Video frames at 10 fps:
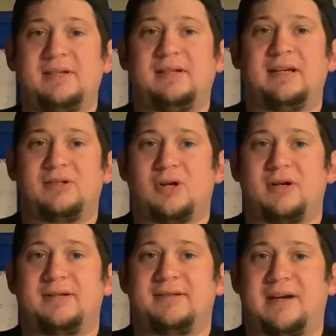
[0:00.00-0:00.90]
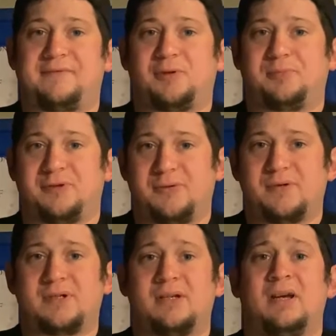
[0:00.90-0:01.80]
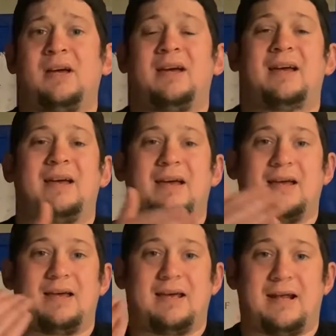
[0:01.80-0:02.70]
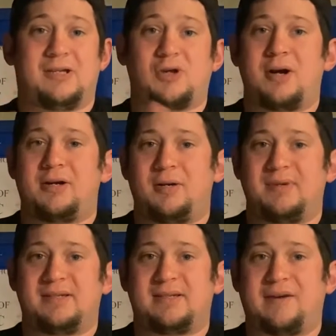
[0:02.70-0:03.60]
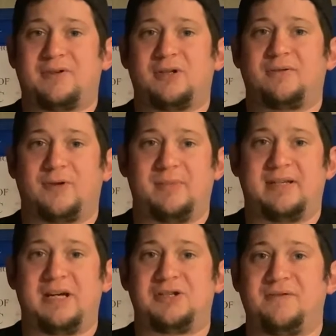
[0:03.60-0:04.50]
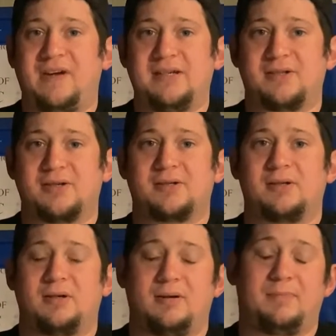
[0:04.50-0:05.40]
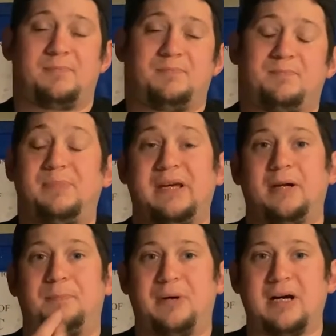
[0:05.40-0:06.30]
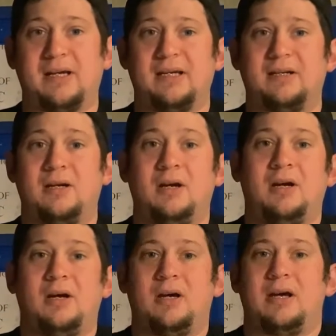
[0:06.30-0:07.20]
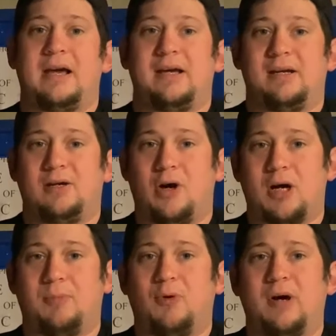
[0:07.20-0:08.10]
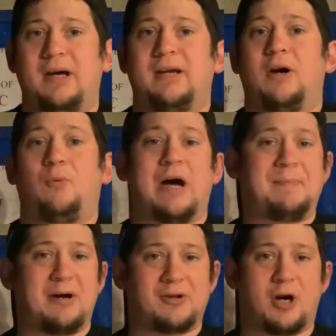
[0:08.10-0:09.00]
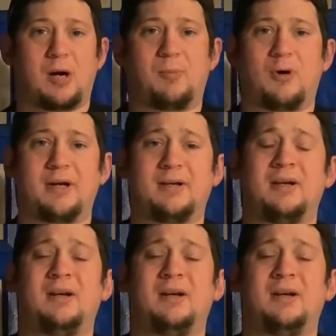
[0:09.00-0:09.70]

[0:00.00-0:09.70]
Recently I started several brews, and I started them in several fermentation vessels, be it a bucket, a carboy, a wide mouth carboy,